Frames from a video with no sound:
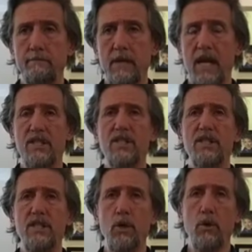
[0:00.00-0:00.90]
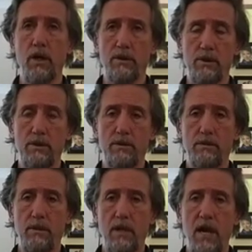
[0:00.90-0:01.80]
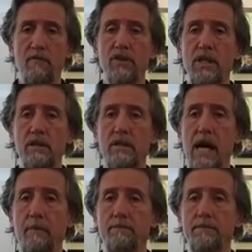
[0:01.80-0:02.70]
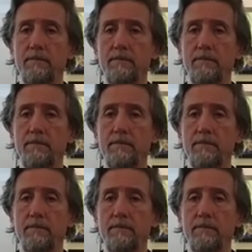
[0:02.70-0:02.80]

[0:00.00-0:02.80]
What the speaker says: And it still works every single time.